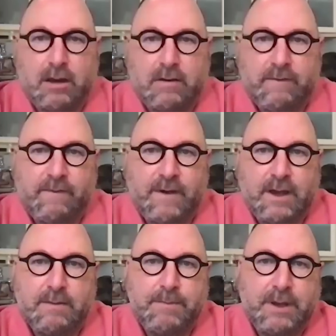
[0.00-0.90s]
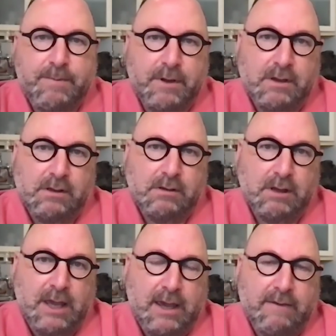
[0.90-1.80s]
of people
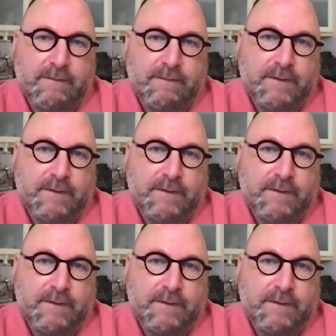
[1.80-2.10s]
have